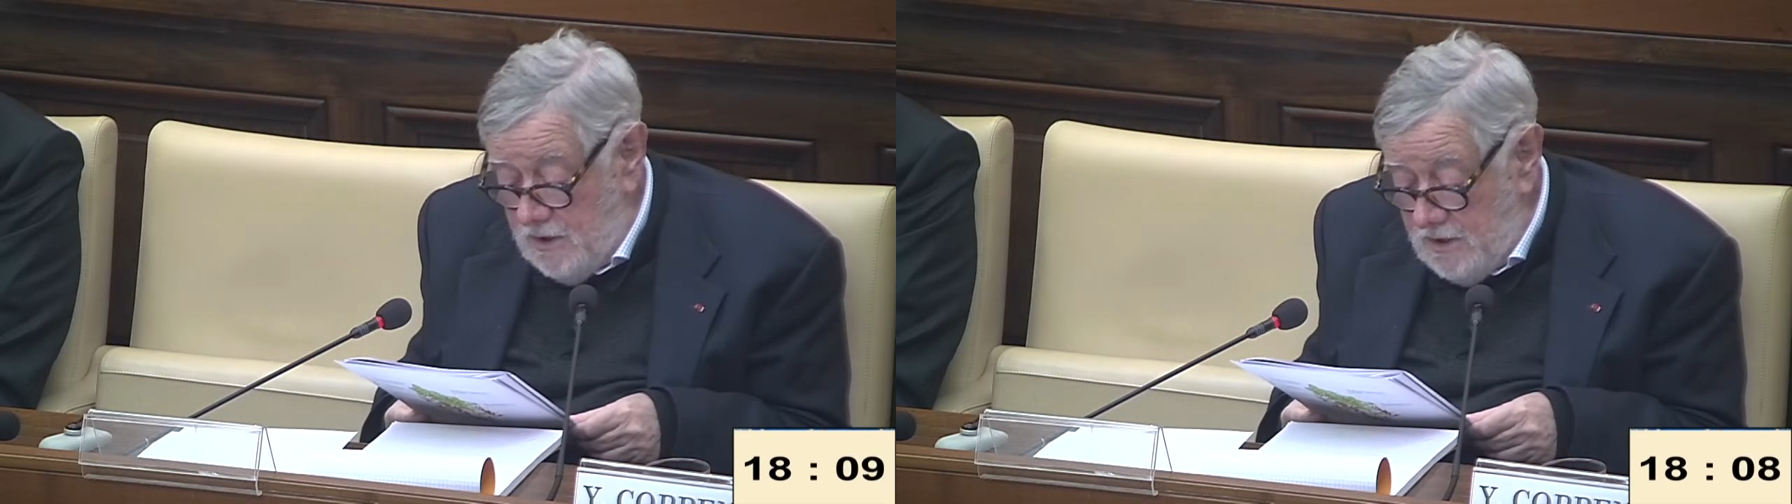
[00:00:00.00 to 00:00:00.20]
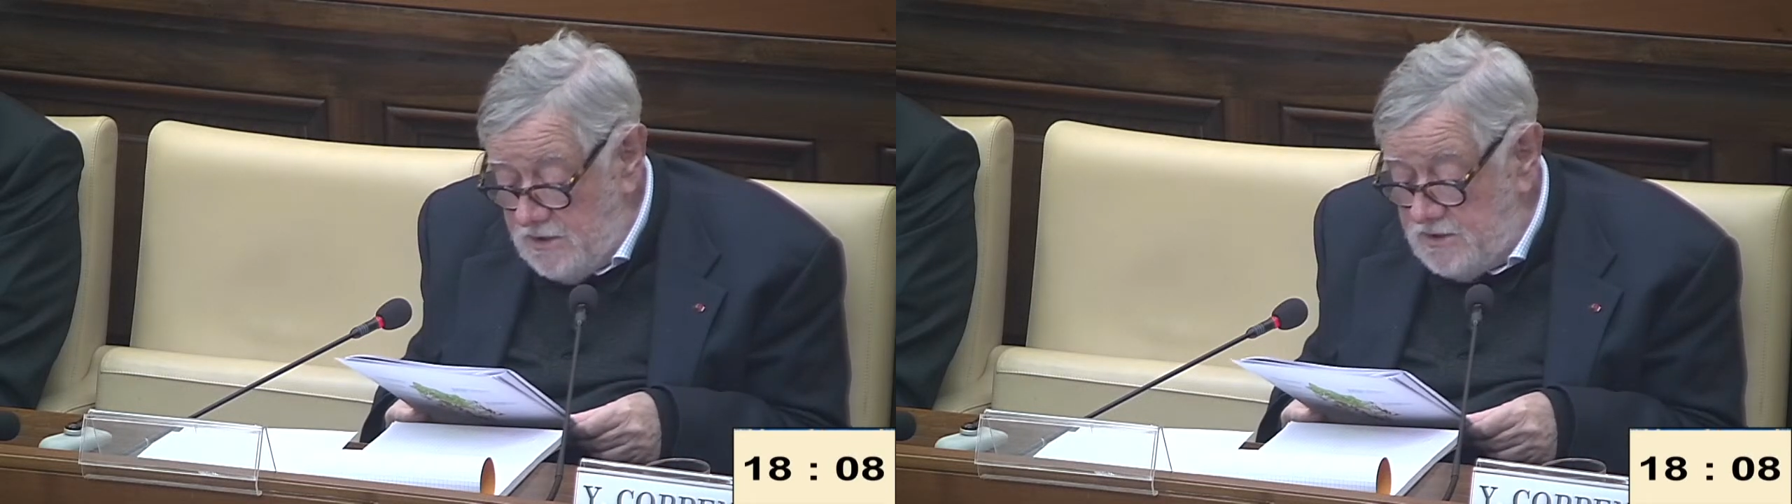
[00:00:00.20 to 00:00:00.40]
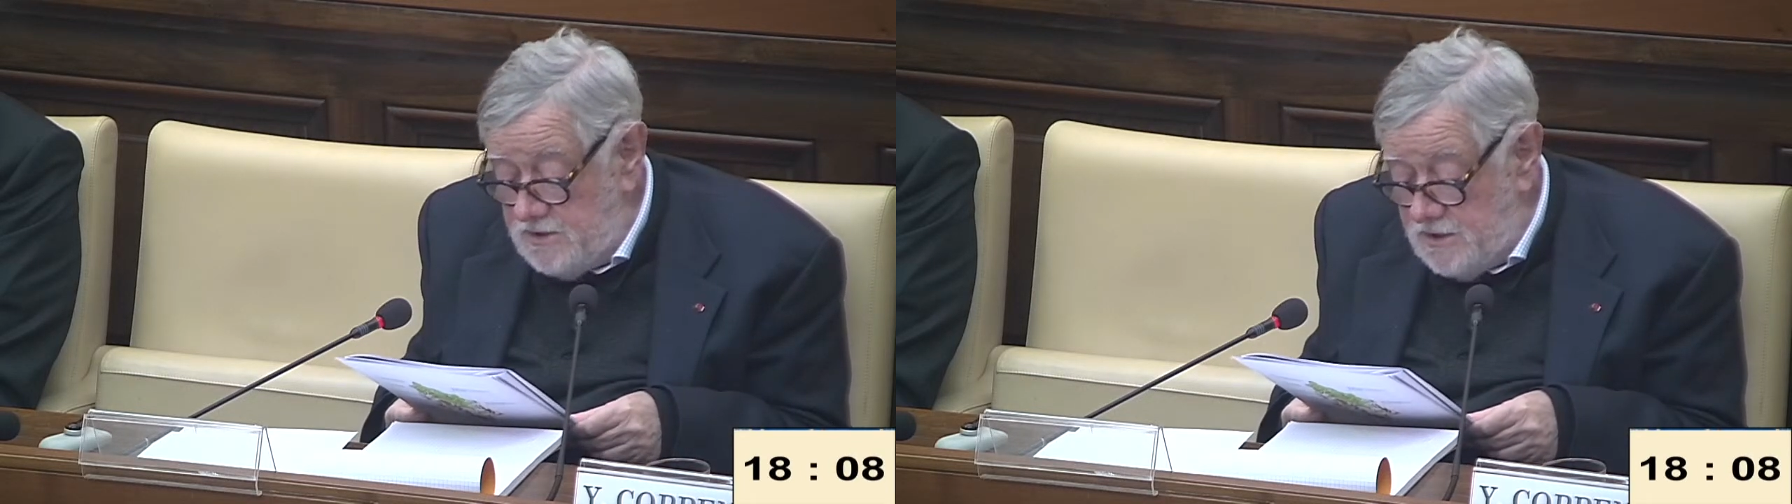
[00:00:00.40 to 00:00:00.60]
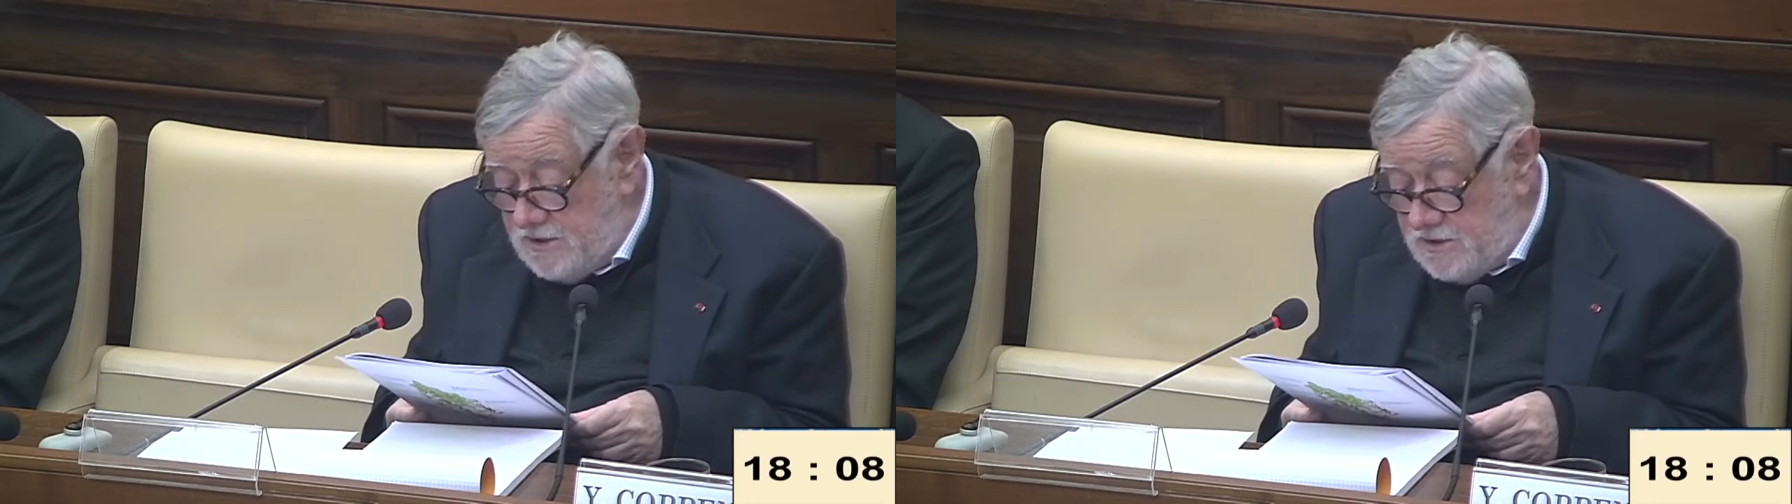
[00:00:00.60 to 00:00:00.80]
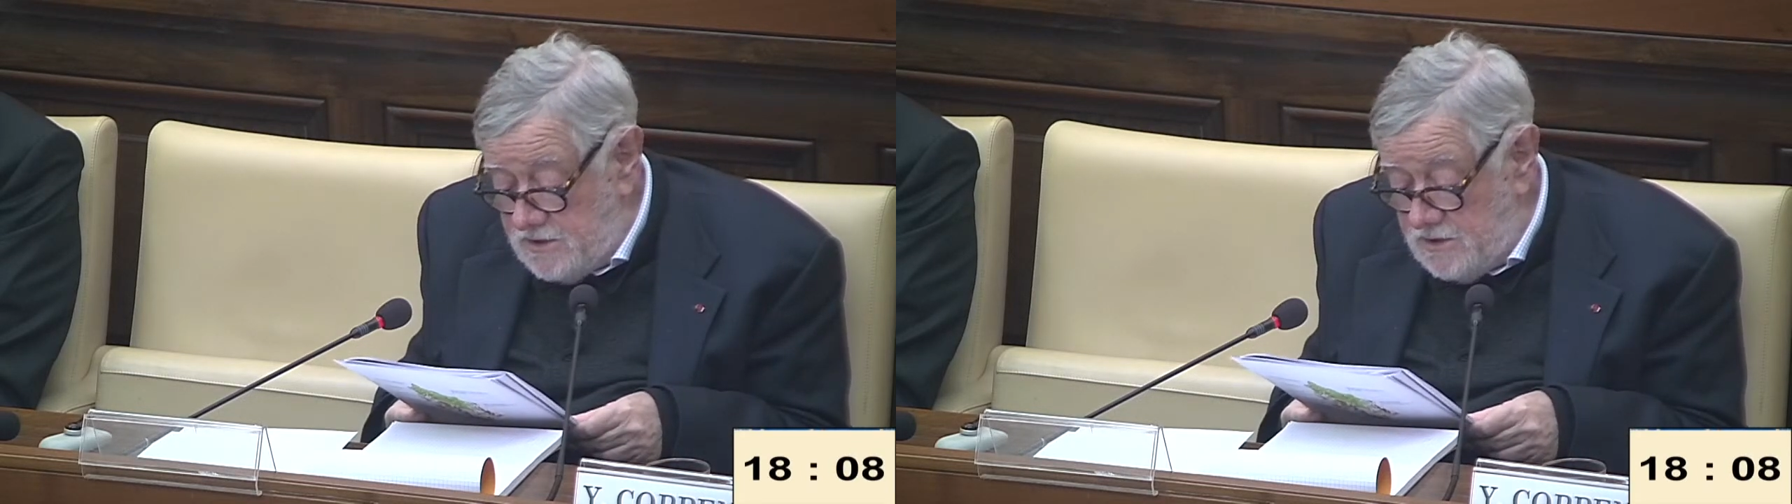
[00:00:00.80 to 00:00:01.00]

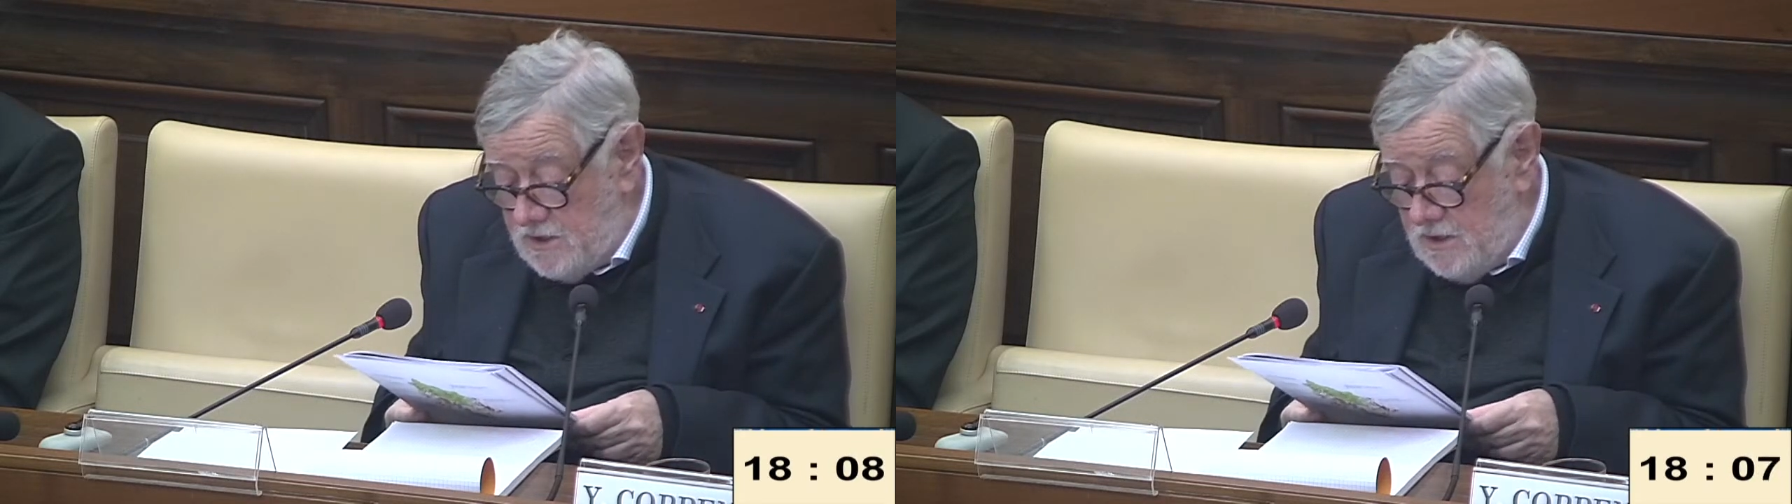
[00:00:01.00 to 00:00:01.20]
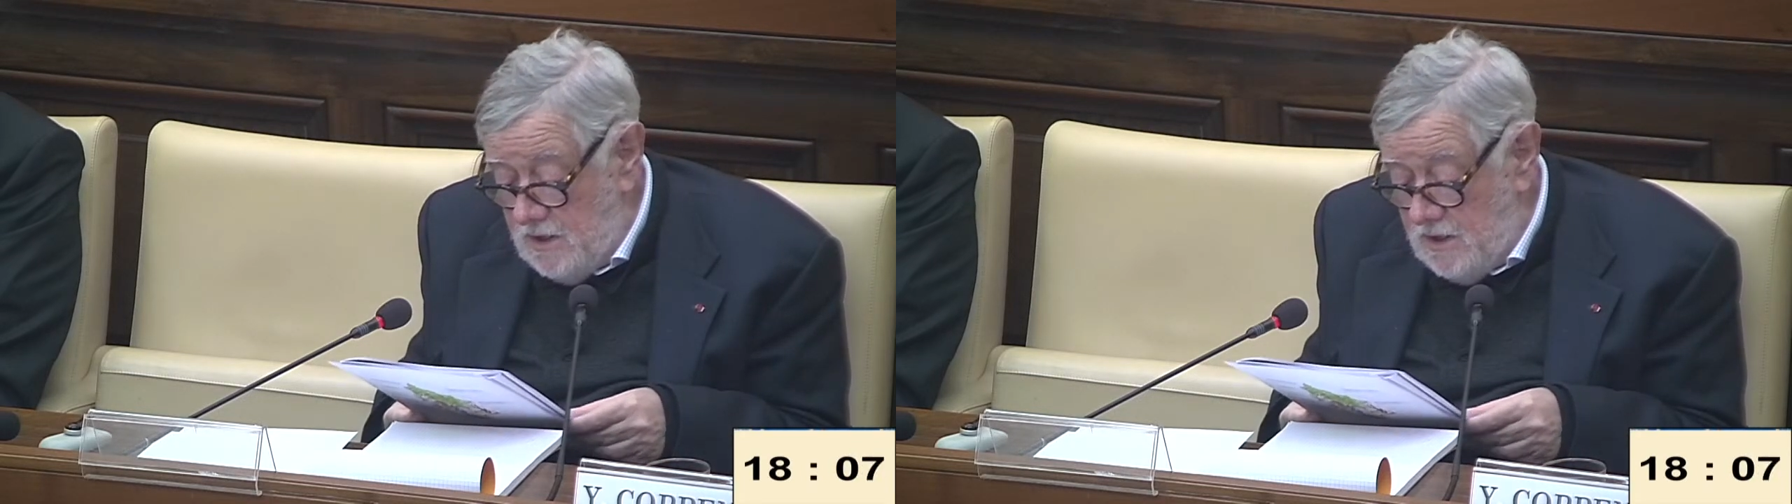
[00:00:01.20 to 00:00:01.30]
insists